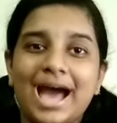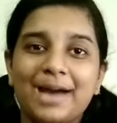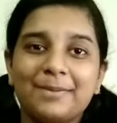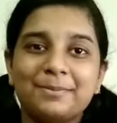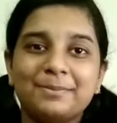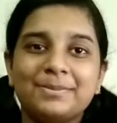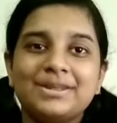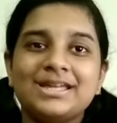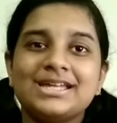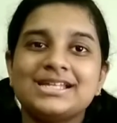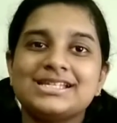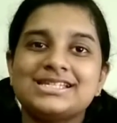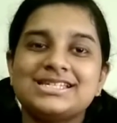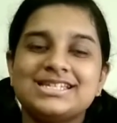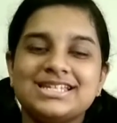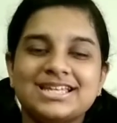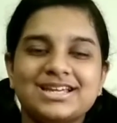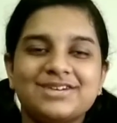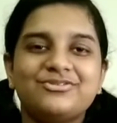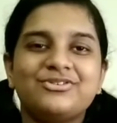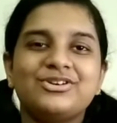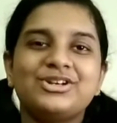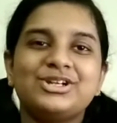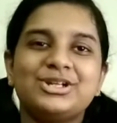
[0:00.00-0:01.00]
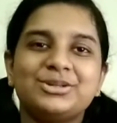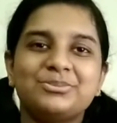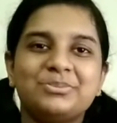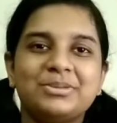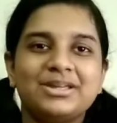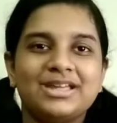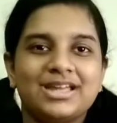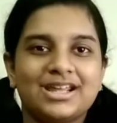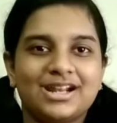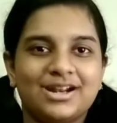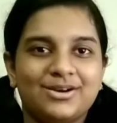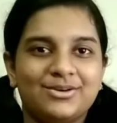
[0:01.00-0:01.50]
happy and cheerful to
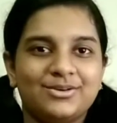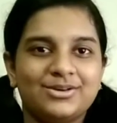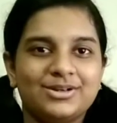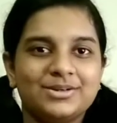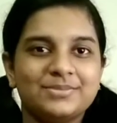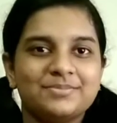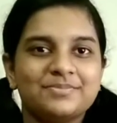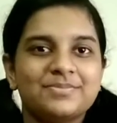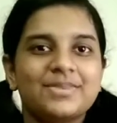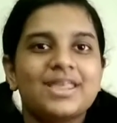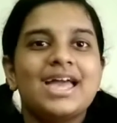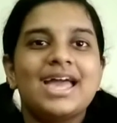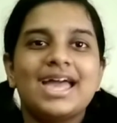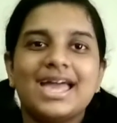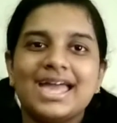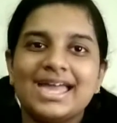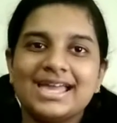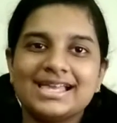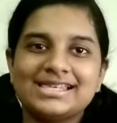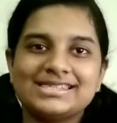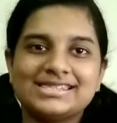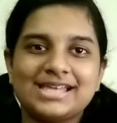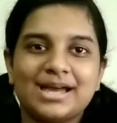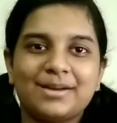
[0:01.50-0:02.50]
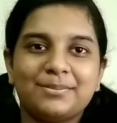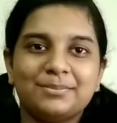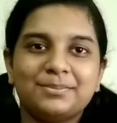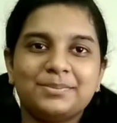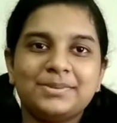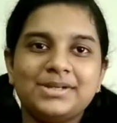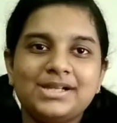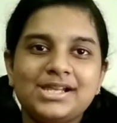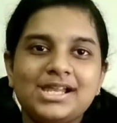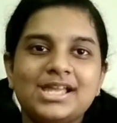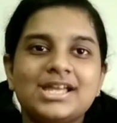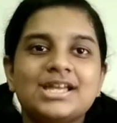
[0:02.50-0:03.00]
be around.
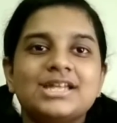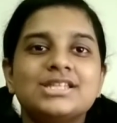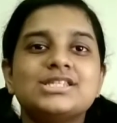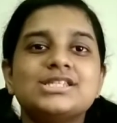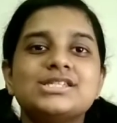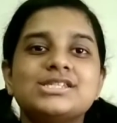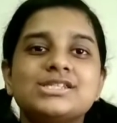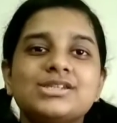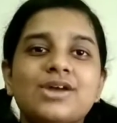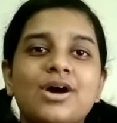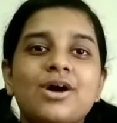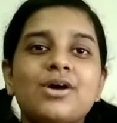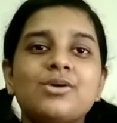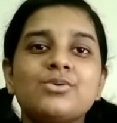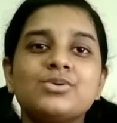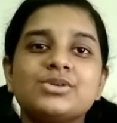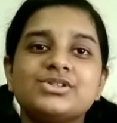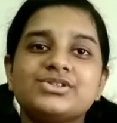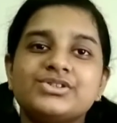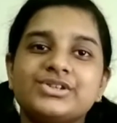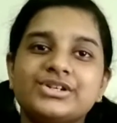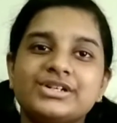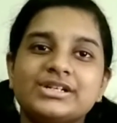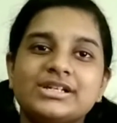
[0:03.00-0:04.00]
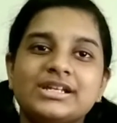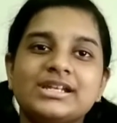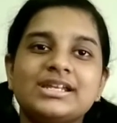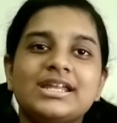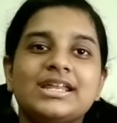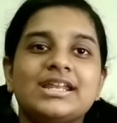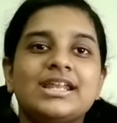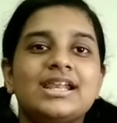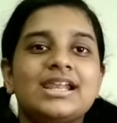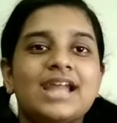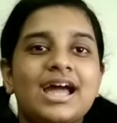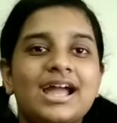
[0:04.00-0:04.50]
Example, this song was written
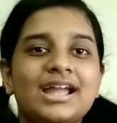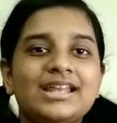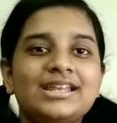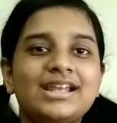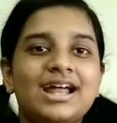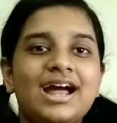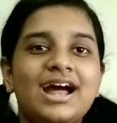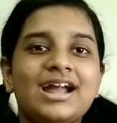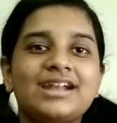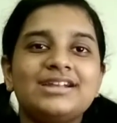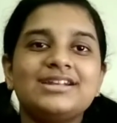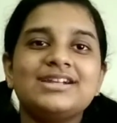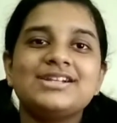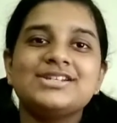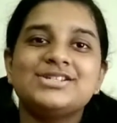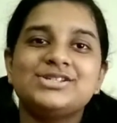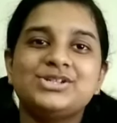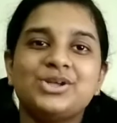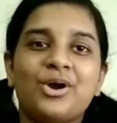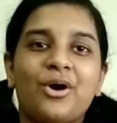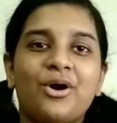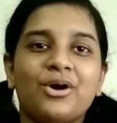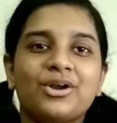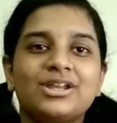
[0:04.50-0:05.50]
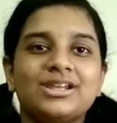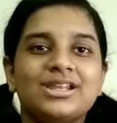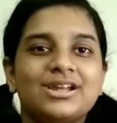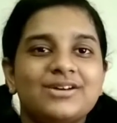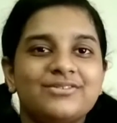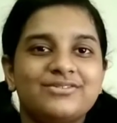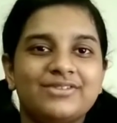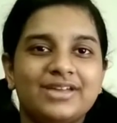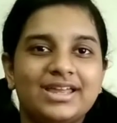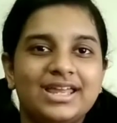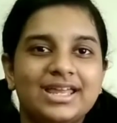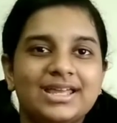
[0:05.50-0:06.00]
in a light-hearted,
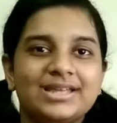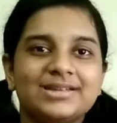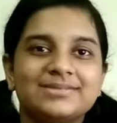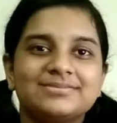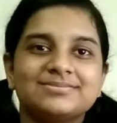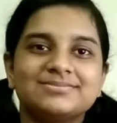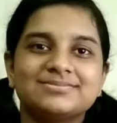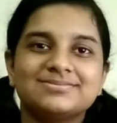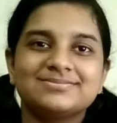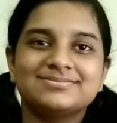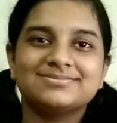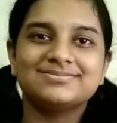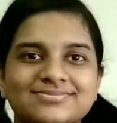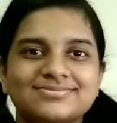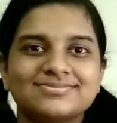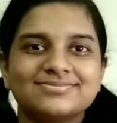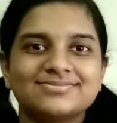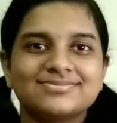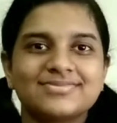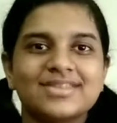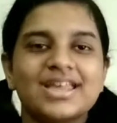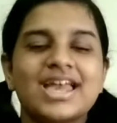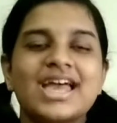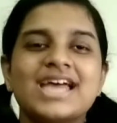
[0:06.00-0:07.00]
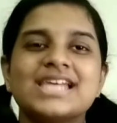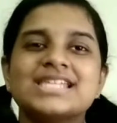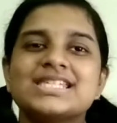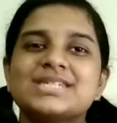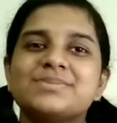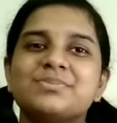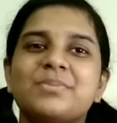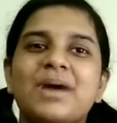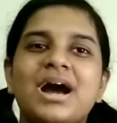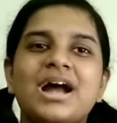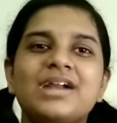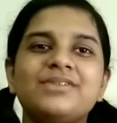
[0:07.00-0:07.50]
jocular way.
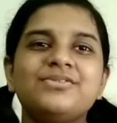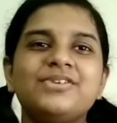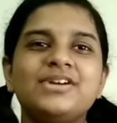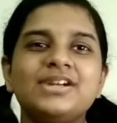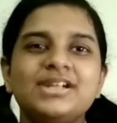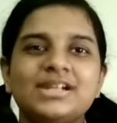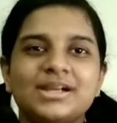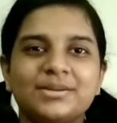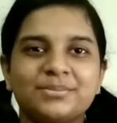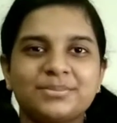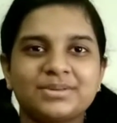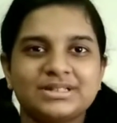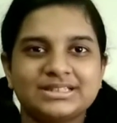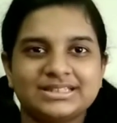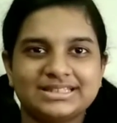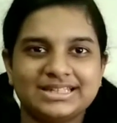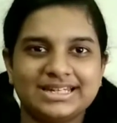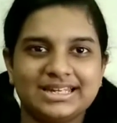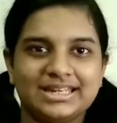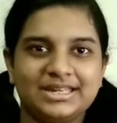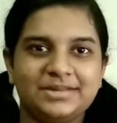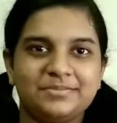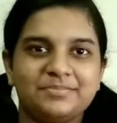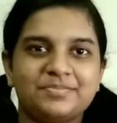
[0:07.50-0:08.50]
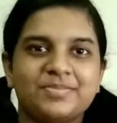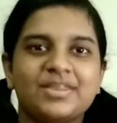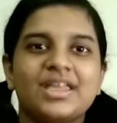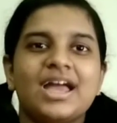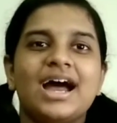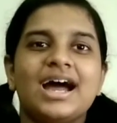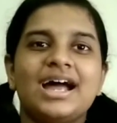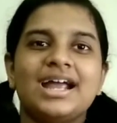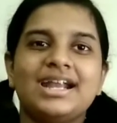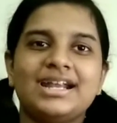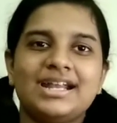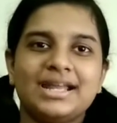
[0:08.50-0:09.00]
Smart word number 3.
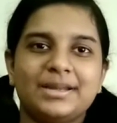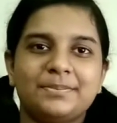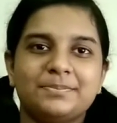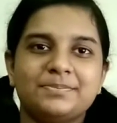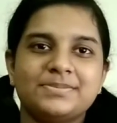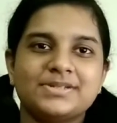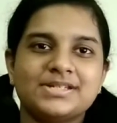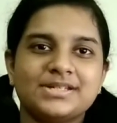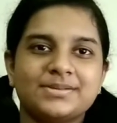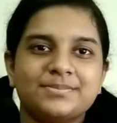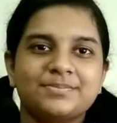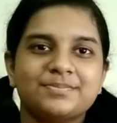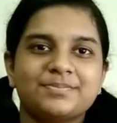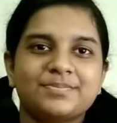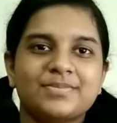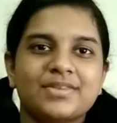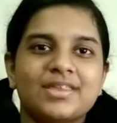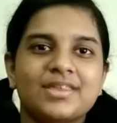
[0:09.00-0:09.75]
Adept.